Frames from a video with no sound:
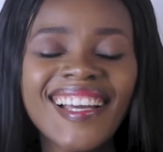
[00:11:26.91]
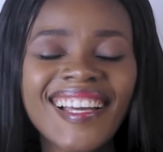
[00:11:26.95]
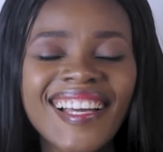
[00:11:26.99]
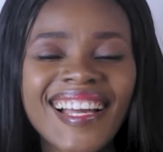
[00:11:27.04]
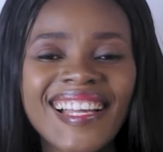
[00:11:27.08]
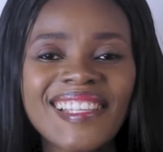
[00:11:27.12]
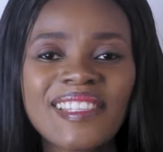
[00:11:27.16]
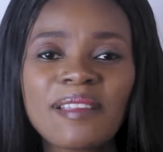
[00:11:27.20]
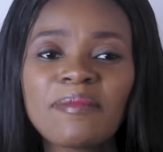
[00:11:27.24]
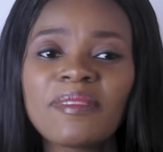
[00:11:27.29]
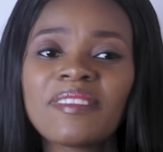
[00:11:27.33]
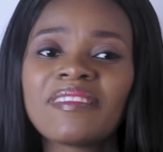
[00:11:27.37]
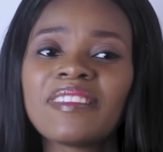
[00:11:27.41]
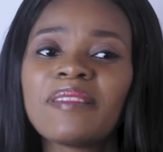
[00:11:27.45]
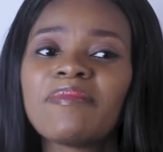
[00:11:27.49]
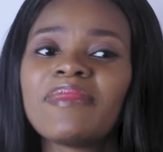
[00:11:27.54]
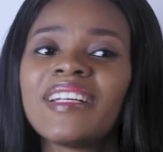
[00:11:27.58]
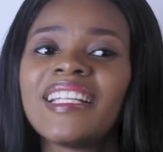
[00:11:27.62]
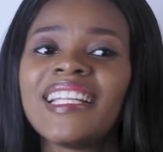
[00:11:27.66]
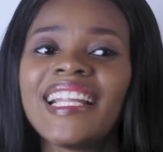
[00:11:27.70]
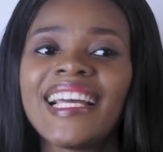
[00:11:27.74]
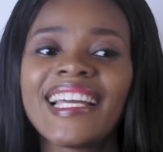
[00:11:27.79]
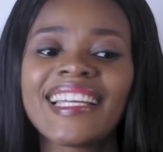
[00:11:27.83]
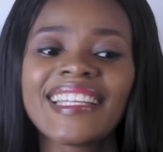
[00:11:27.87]
of them
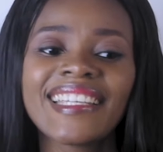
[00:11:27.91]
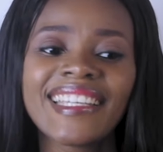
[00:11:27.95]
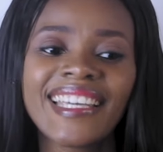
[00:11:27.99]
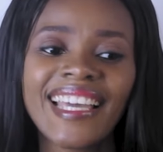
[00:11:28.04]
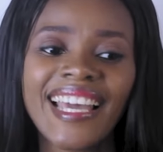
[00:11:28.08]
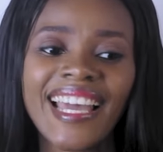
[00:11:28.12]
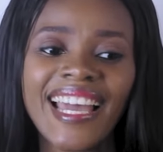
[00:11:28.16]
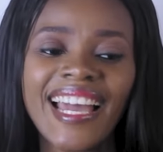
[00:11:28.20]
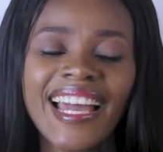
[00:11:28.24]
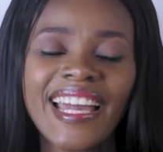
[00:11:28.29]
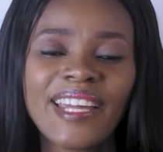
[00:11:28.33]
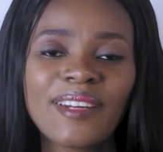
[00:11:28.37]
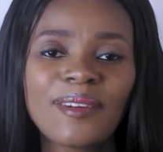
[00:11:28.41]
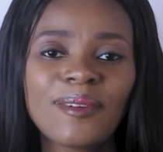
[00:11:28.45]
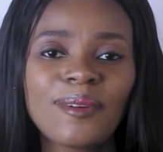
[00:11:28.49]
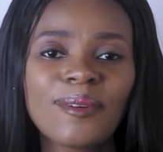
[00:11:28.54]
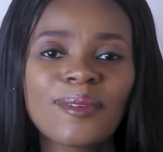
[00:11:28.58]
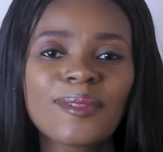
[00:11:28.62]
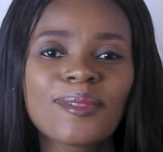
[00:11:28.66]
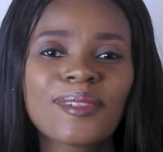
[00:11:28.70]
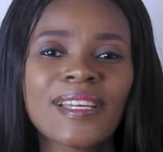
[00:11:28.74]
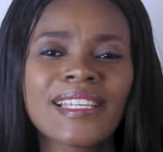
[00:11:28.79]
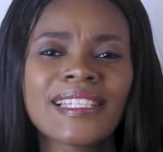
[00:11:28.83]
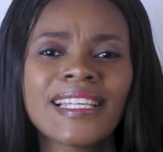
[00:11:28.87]
are like, yeah, I
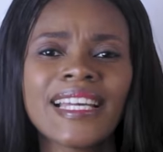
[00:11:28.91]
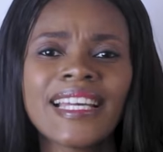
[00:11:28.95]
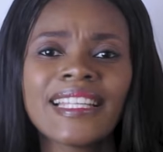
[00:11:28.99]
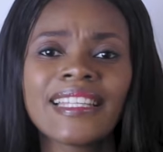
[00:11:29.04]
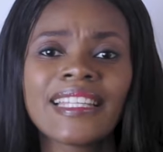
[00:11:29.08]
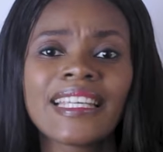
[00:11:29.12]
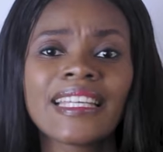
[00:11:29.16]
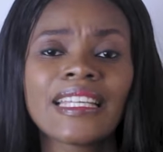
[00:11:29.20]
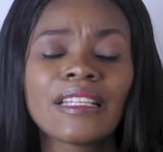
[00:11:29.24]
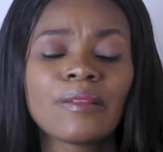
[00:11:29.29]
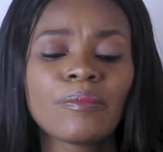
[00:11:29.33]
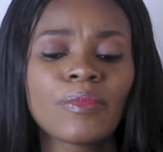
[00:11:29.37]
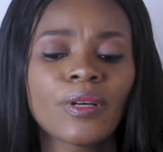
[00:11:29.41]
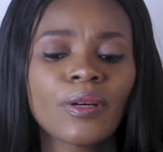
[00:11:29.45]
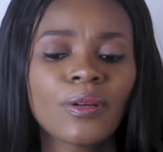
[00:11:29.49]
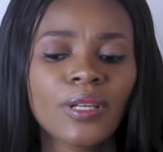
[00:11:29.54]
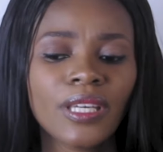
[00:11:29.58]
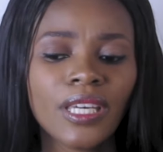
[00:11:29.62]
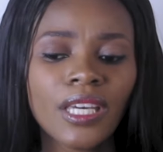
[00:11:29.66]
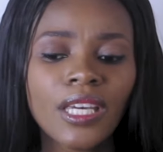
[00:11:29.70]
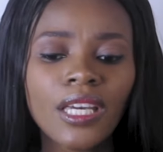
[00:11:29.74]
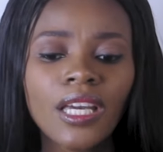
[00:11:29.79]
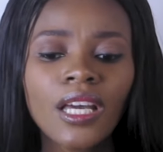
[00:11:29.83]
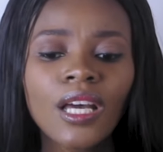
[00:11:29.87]
know. So I started thinking about,
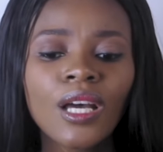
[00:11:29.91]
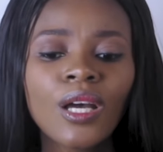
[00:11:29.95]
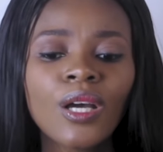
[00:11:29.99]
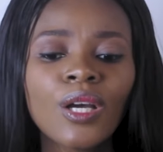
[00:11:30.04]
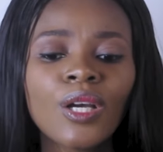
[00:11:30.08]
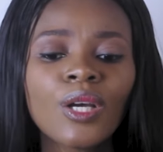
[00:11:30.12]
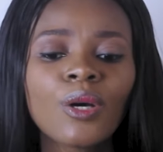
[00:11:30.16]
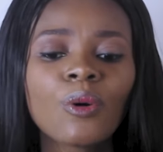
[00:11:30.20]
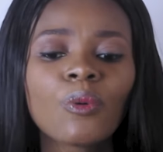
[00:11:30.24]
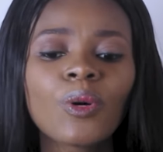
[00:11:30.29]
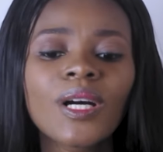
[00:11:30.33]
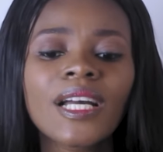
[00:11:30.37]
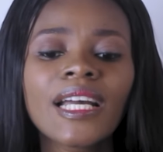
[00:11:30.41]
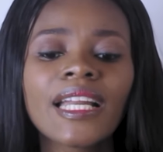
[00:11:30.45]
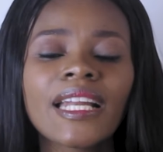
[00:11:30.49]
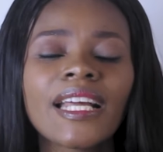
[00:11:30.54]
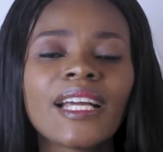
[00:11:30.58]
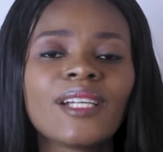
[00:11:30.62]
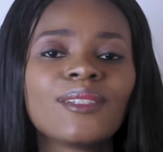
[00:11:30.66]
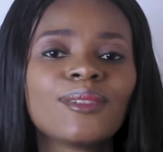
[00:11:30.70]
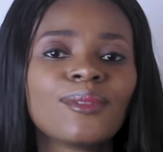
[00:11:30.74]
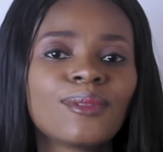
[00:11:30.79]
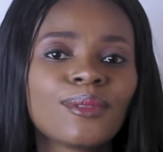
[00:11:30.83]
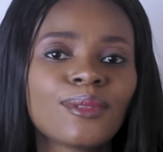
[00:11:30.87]
okay, what can
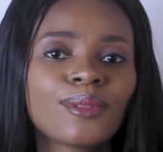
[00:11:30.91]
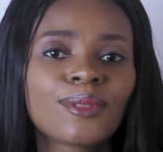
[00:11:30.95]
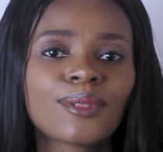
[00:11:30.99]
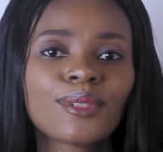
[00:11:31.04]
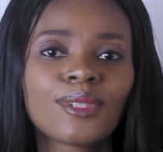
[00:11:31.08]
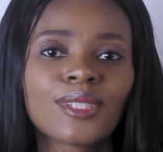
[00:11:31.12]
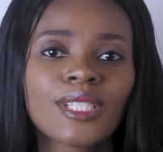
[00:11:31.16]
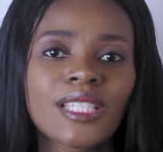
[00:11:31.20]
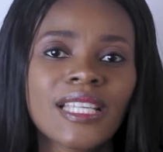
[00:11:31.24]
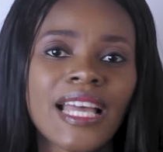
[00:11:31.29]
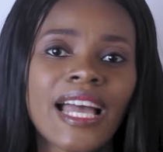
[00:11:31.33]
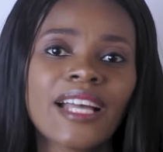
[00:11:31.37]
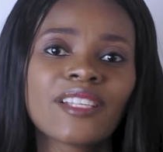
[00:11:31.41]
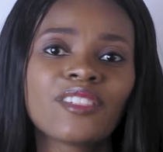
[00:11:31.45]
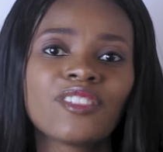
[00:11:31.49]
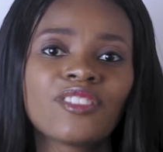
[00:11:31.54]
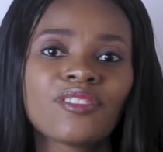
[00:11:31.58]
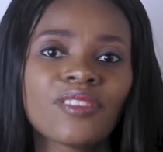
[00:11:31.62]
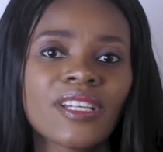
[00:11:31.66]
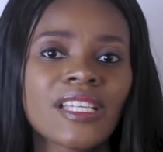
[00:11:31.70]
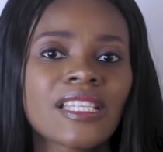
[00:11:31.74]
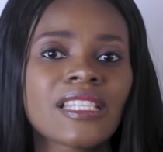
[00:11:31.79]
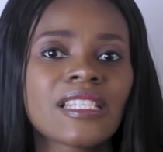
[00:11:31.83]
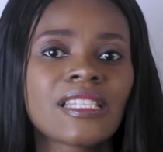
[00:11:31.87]
I do to just
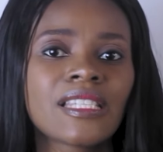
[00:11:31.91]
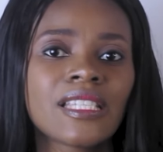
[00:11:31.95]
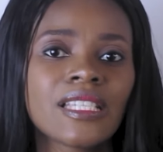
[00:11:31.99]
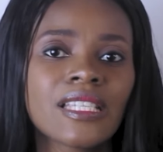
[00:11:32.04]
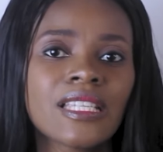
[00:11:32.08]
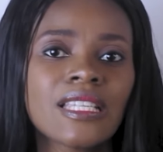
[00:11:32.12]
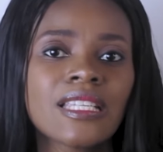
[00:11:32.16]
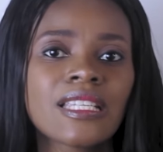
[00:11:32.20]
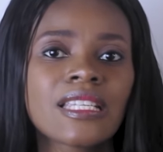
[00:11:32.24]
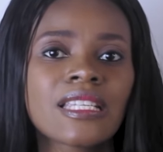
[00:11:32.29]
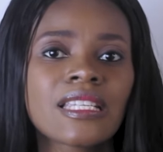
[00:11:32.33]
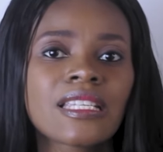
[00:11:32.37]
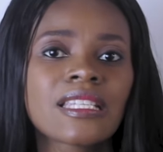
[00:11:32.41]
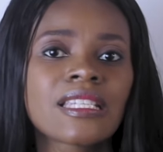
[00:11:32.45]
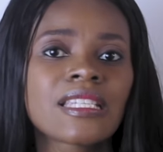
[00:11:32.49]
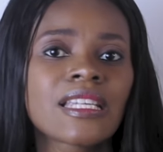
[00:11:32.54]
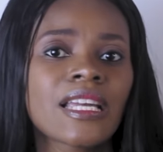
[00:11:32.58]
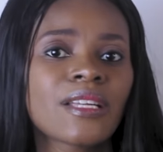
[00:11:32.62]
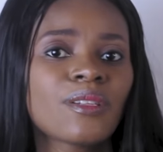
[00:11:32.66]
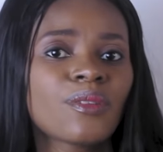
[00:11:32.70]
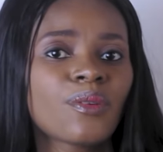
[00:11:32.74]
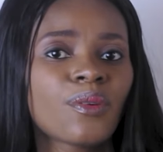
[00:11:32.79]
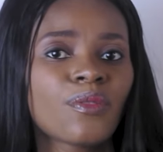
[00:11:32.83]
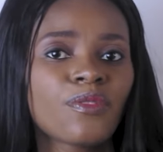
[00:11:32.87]
address this
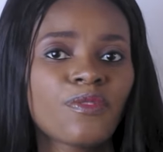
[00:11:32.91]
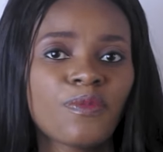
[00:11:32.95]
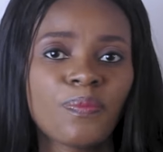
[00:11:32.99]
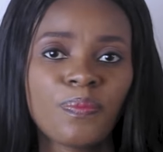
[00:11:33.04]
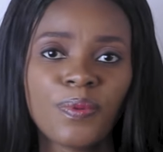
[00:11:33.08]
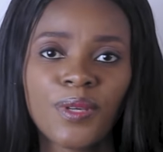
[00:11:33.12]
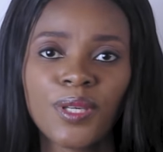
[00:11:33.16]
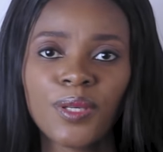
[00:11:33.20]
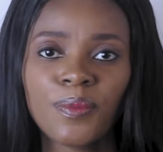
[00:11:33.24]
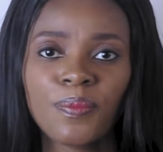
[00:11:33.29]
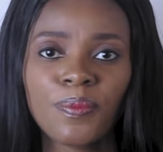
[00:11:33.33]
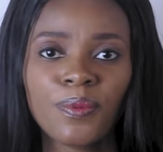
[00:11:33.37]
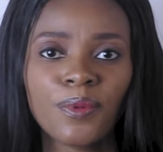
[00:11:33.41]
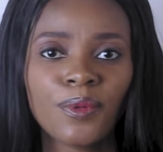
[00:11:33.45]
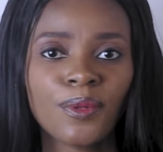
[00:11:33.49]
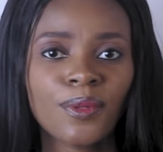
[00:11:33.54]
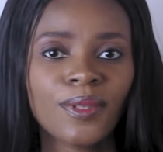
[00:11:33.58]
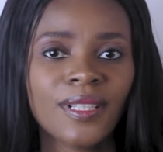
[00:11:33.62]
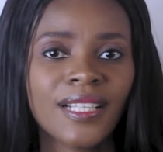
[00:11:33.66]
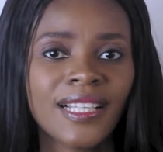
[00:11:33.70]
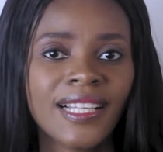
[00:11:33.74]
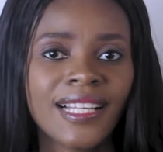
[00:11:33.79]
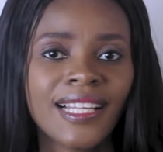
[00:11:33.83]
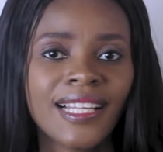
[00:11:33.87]
set of people?